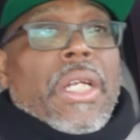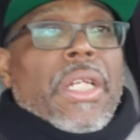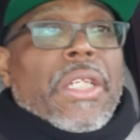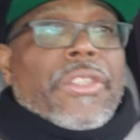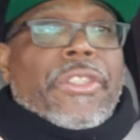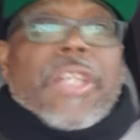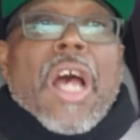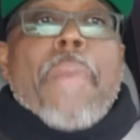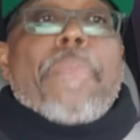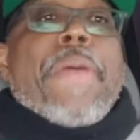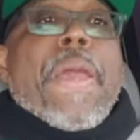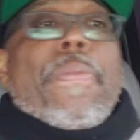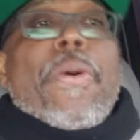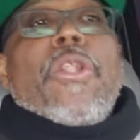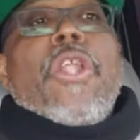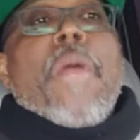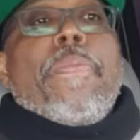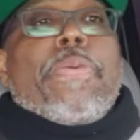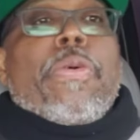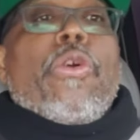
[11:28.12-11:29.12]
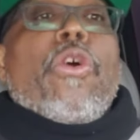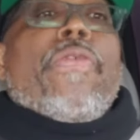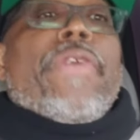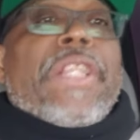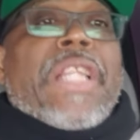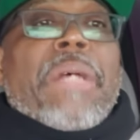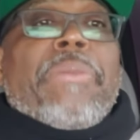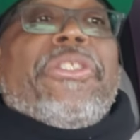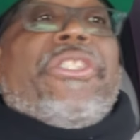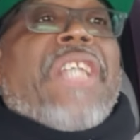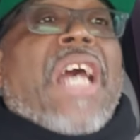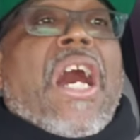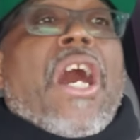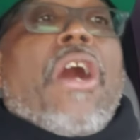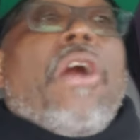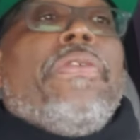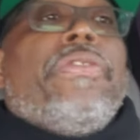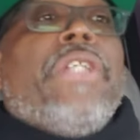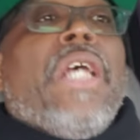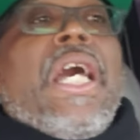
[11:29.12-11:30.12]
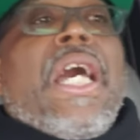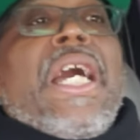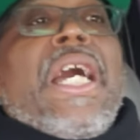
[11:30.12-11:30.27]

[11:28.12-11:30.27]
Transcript: Some people are proving themselves